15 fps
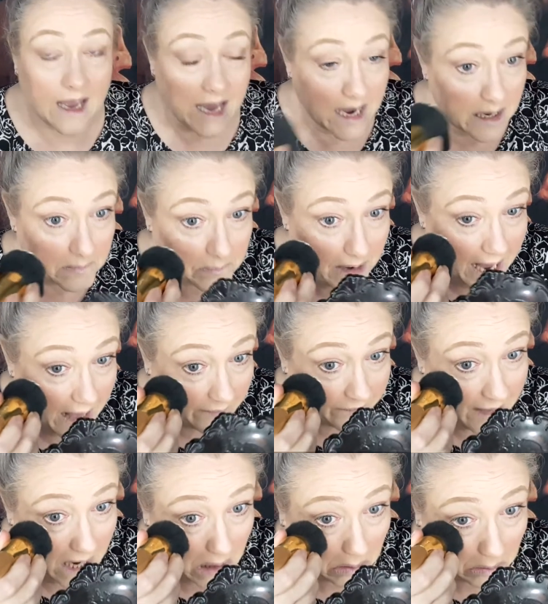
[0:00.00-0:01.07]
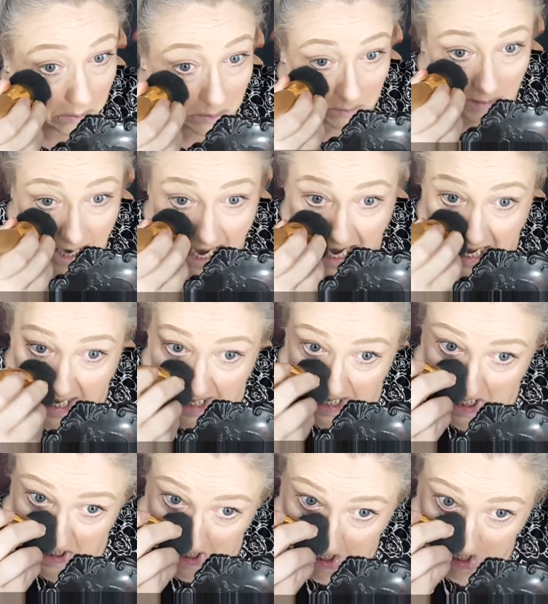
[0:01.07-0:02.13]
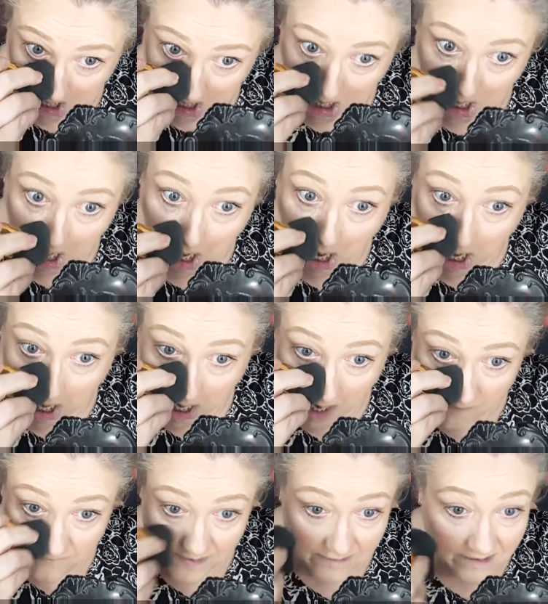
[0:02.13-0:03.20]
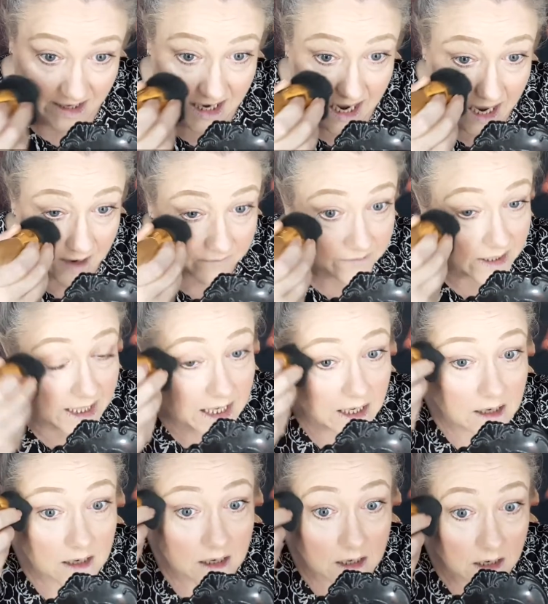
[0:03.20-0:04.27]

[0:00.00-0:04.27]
and pat that under my eyes very carefully.